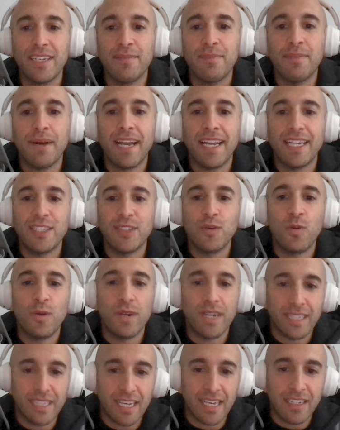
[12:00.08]
to buy a
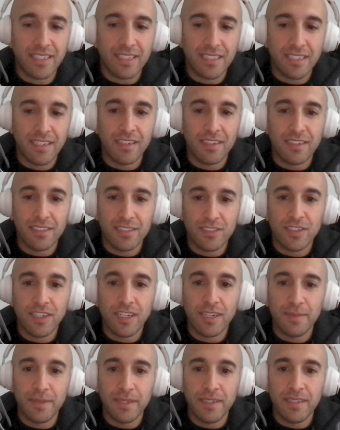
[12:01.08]
$20,000
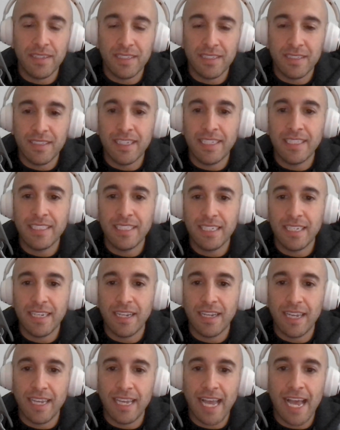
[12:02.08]
treadmill unless it
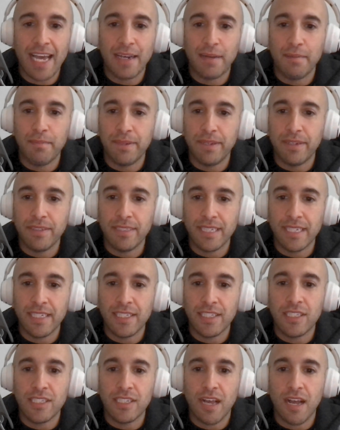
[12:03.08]
had a built-in
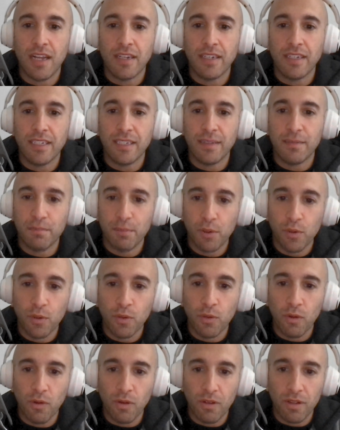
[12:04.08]
sauna and
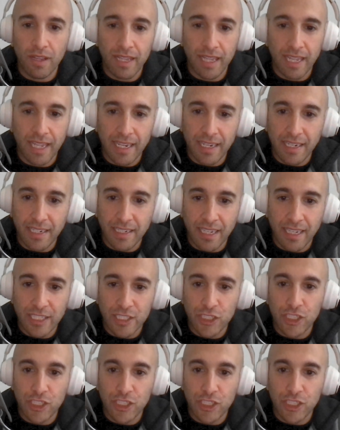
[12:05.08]
pool and like